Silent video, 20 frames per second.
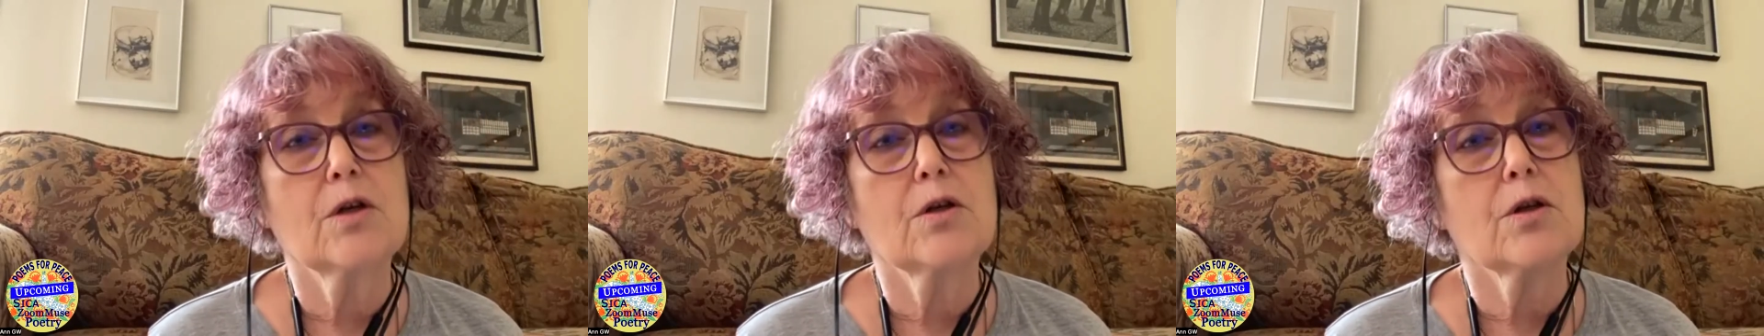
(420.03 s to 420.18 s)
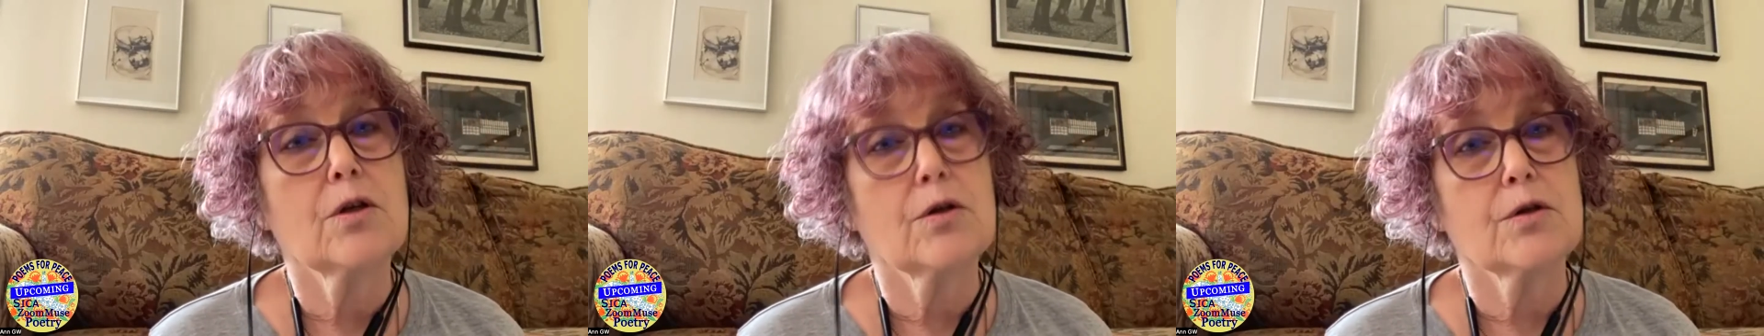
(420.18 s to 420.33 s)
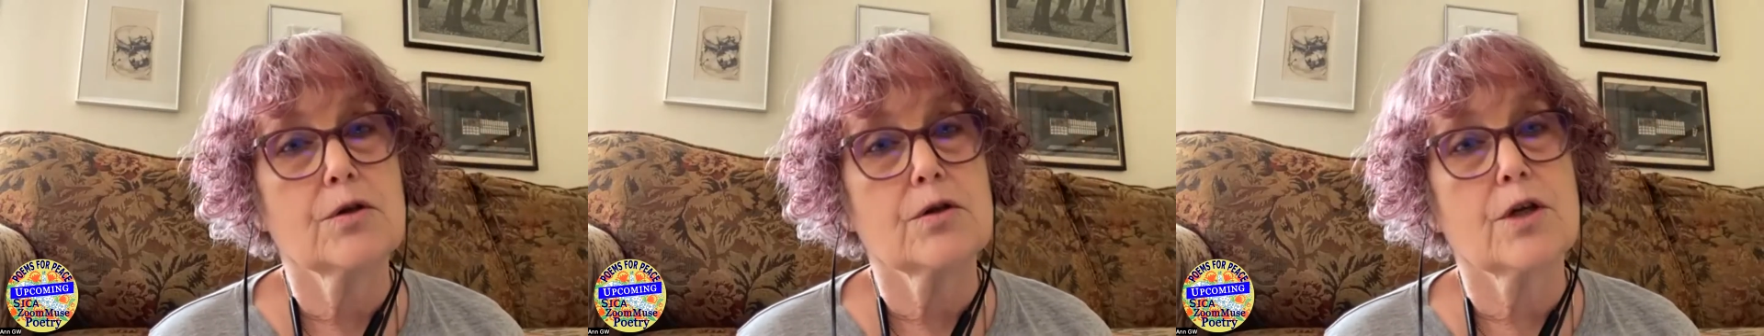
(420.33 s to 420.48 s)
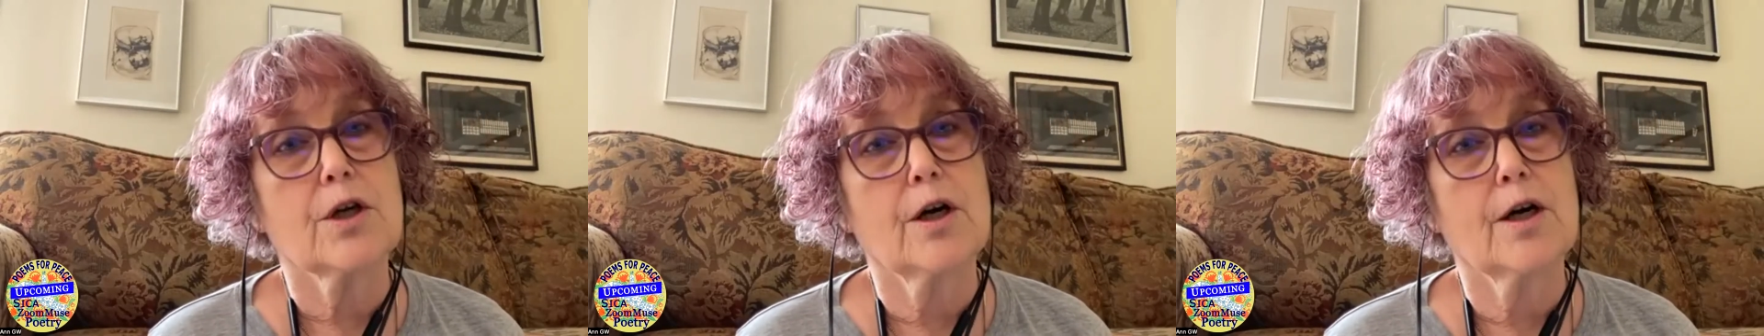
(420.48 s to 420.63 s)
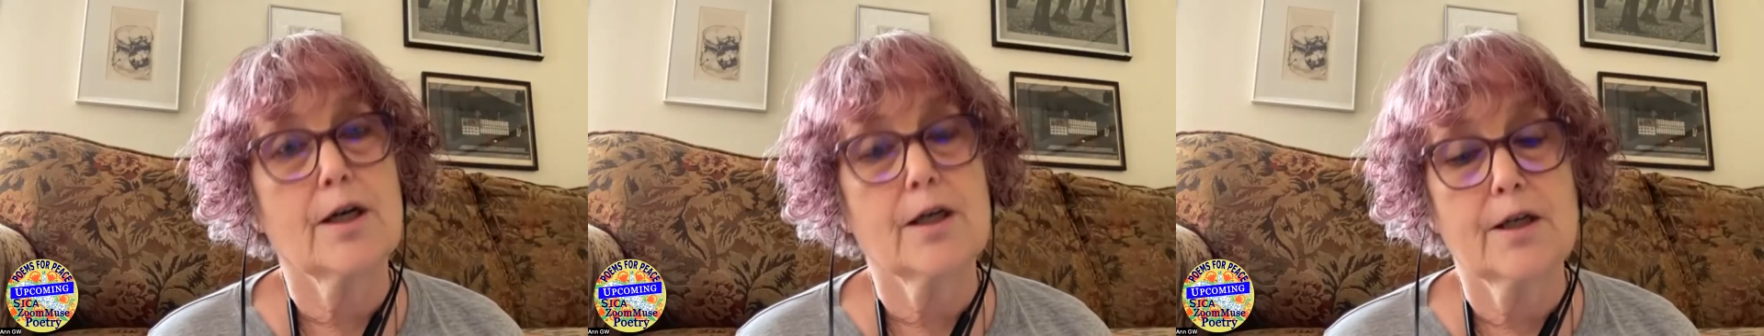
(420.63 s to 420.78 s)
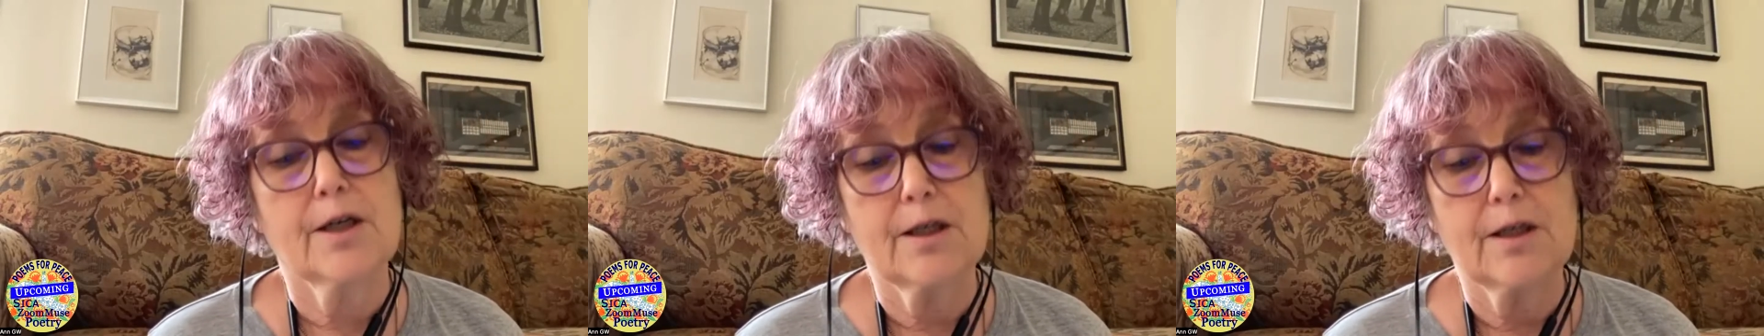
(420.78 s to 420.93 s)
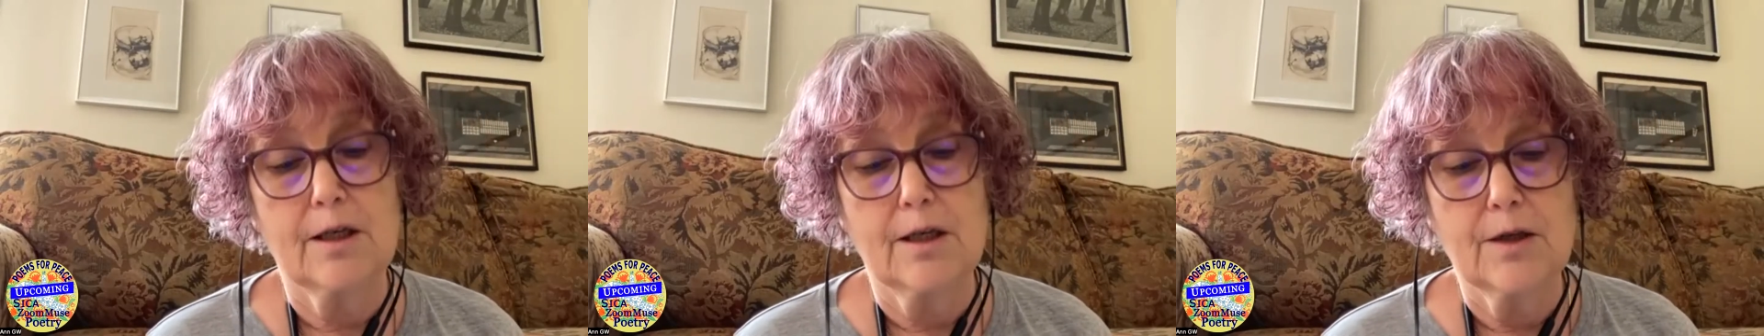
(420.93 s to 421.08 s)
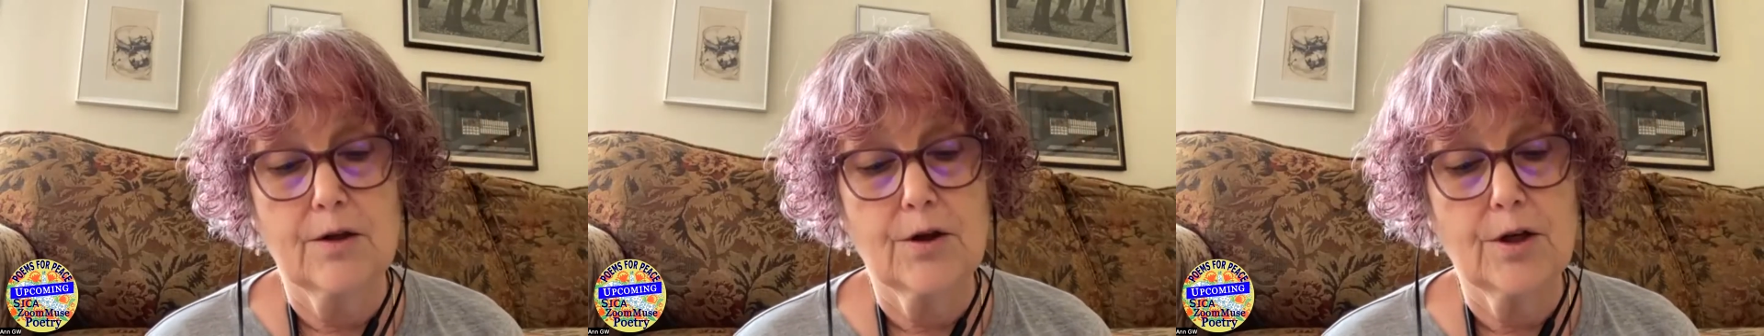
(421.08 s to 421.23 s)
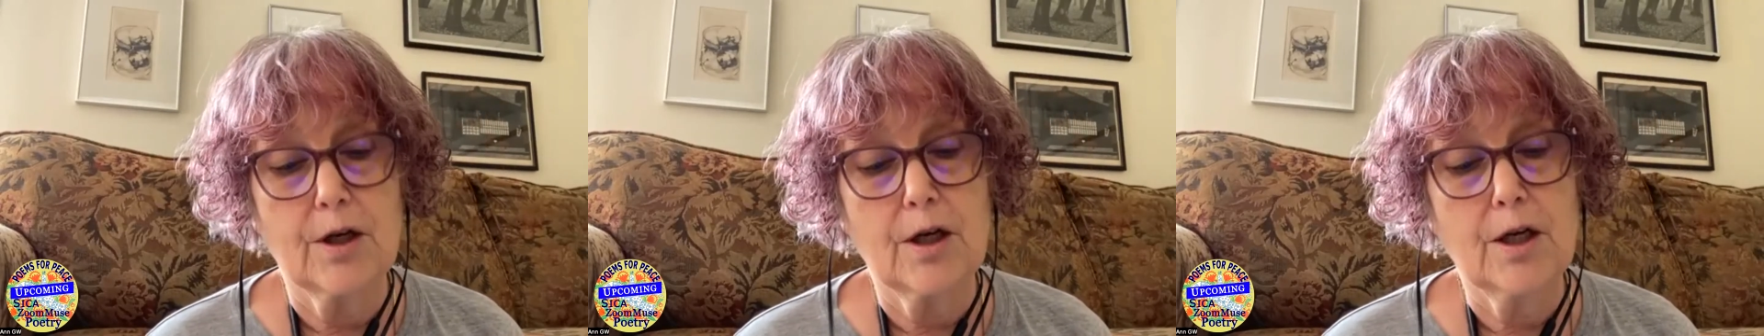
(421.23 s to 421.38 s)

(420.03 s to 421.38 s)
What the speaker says: don't target the